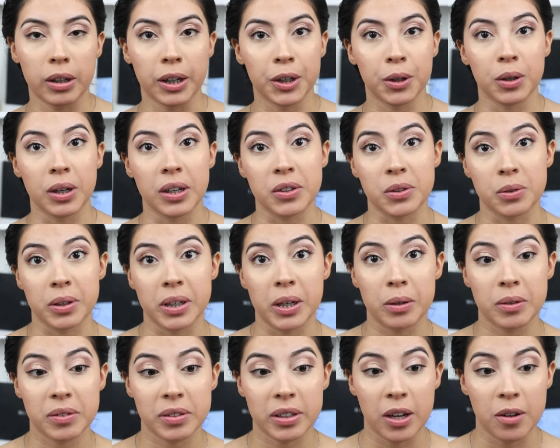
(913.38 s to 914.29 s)
Alright you guys, so
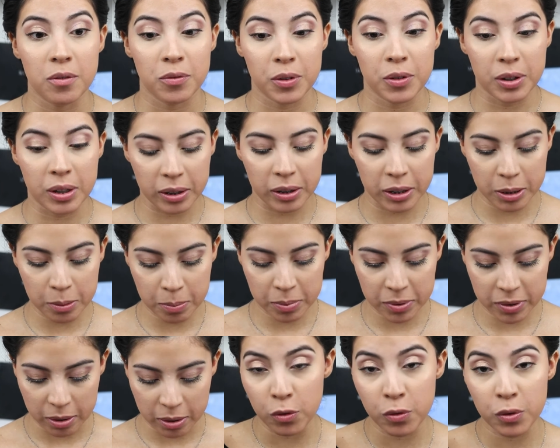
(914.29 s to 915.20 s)
now it's time for the
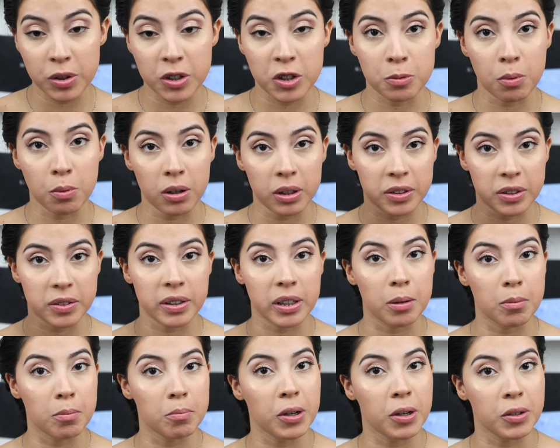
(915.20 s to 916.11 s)
lips. Both of these products
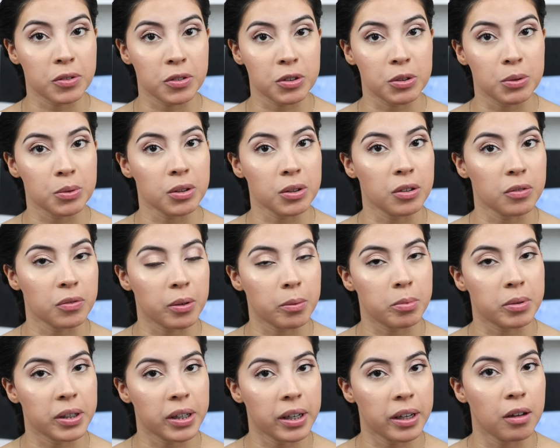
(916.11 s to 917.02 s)
that I'm about to use are
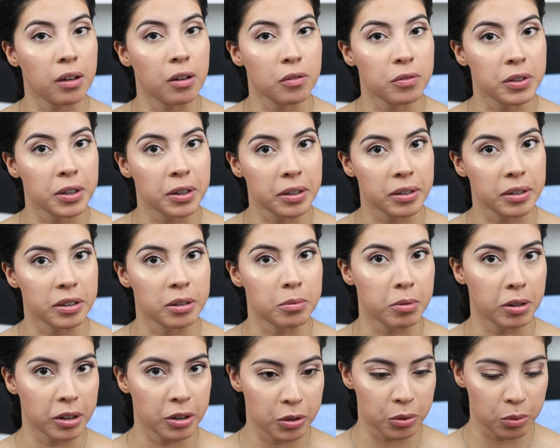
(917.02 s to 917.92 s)
from the e.l.f. and
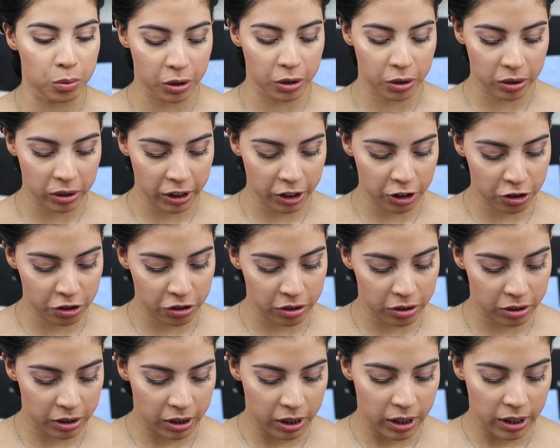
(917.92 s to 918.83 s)
NABELLA NOOR
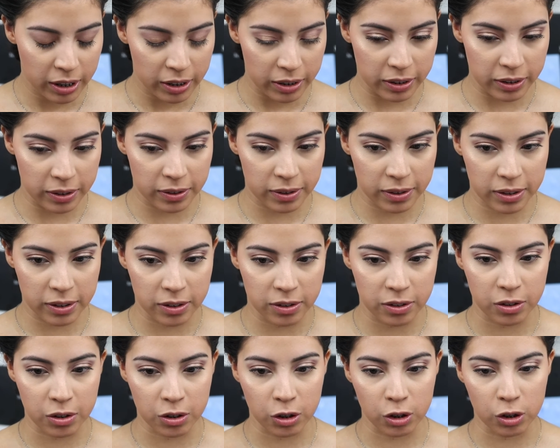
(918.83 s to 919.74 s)
collection. This
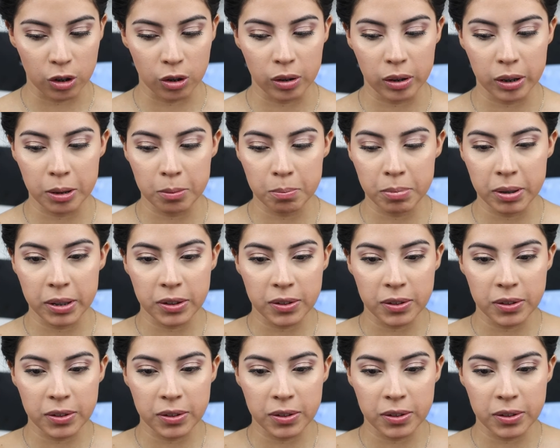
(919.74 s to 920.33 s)
is her lip